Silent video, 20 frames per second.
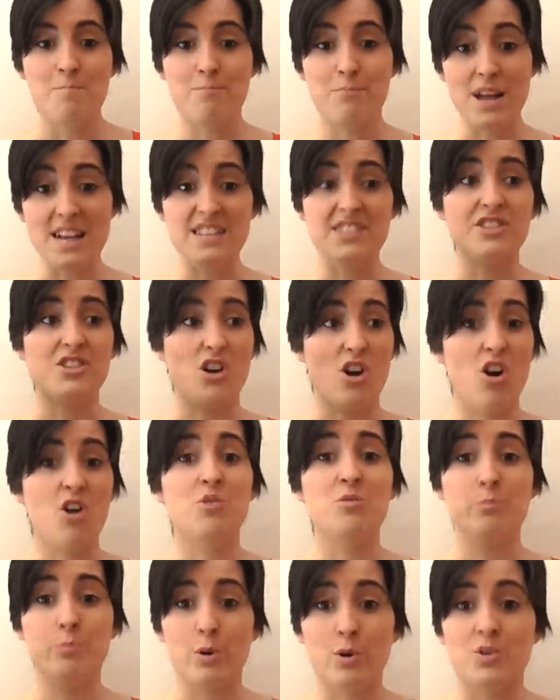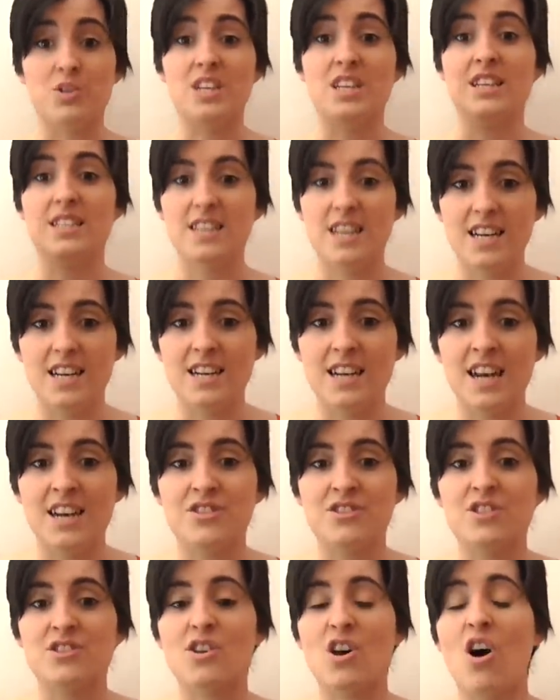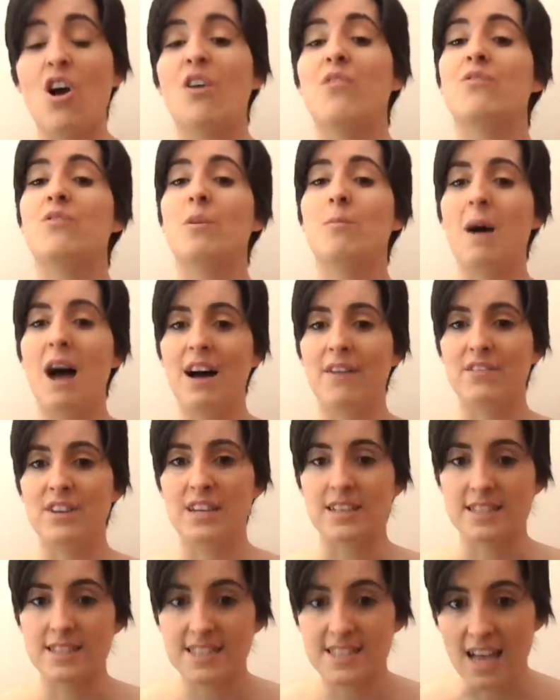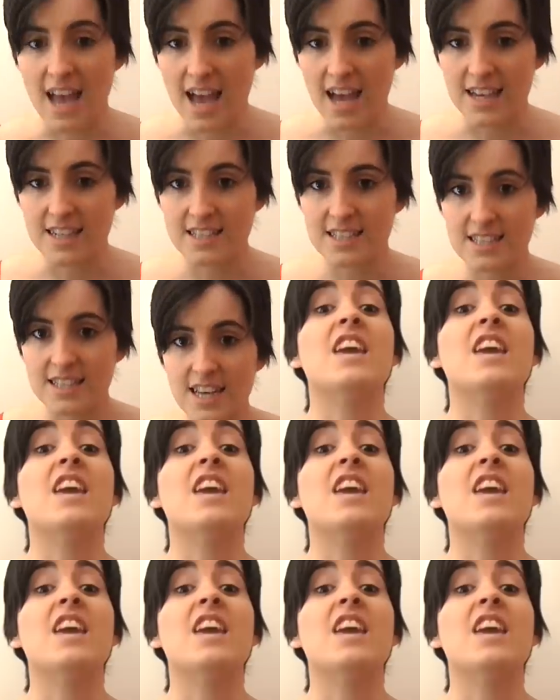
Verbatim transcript: bent on putting teenagers off from having sex.